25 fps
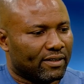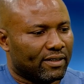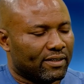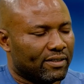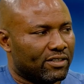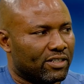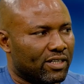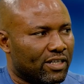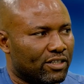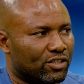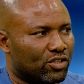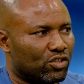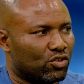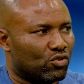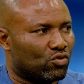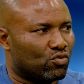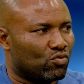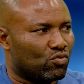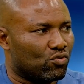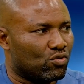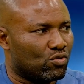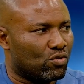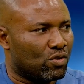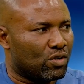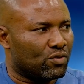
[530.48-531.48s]
GST
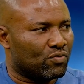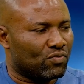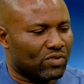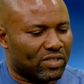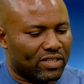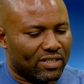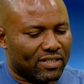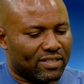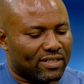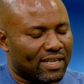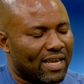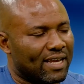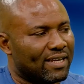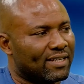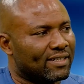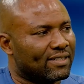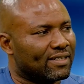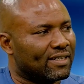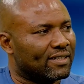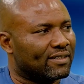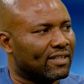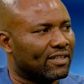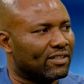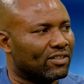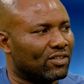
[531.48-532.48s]
201, which is science
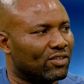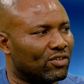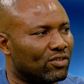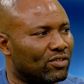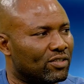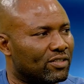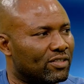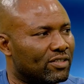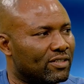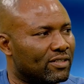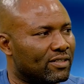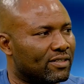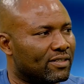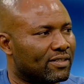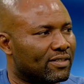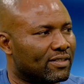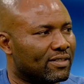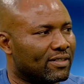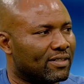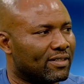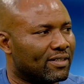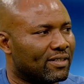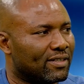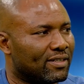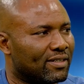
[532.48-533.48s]
and technology.
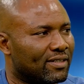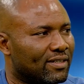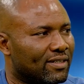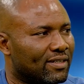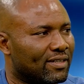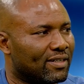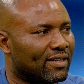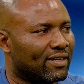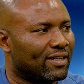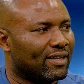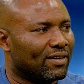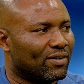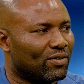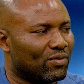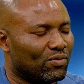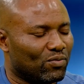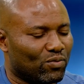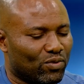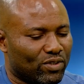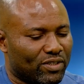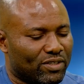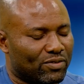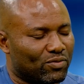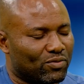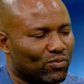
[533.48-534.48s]

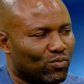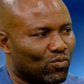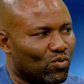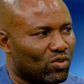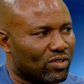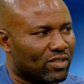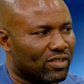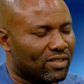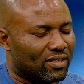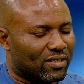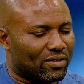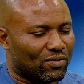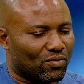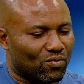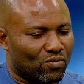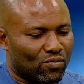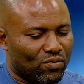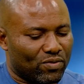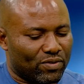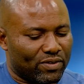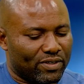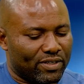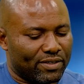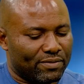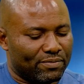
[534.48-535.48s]
What
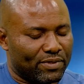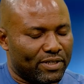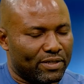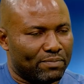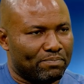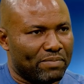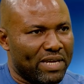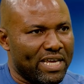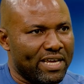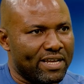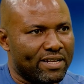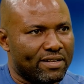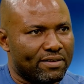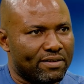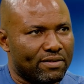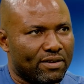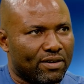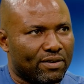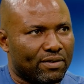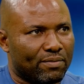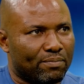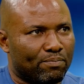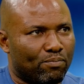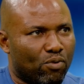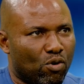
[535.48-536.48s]
the main
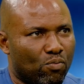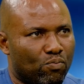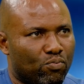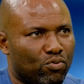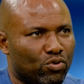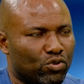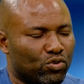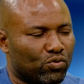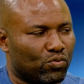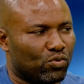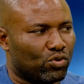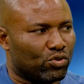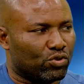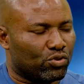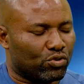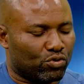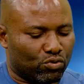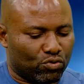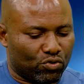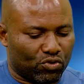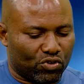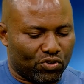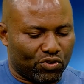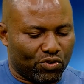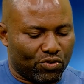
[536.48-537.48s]
purpose was
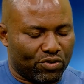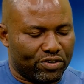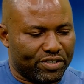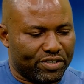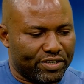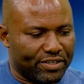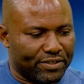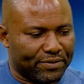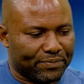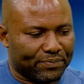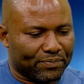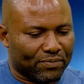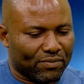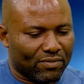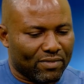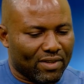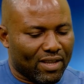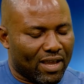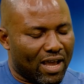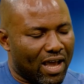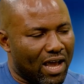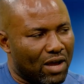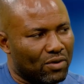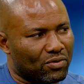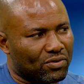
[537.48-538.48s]
to study
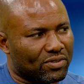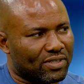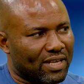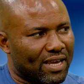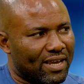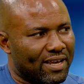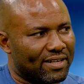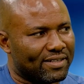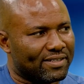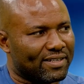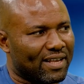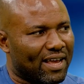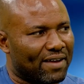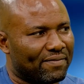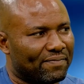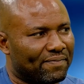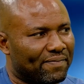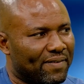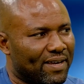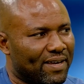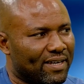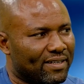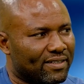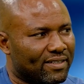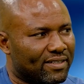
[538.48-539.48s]
how science
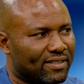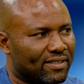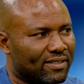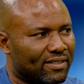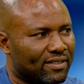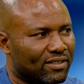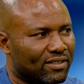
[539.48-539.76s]
affects